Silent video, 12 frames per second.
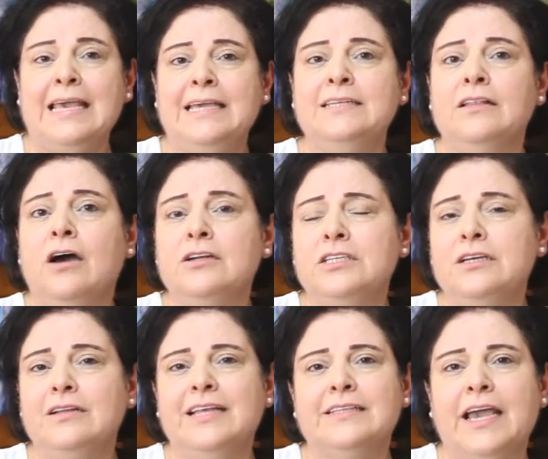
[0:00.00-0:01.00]
In an
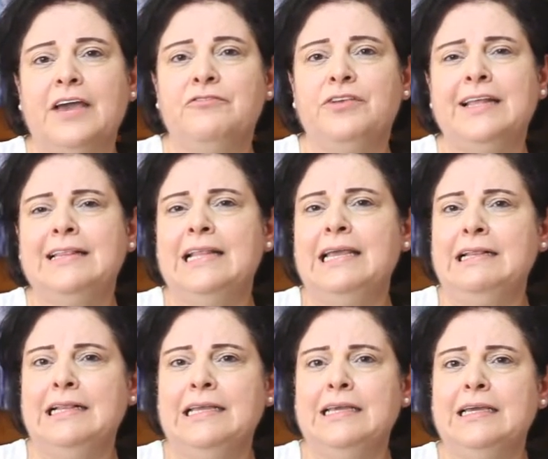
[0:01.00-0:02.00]
article that I have read
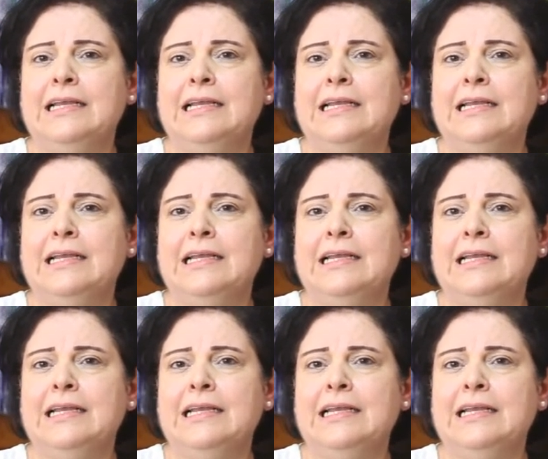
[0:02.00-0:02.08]
lately,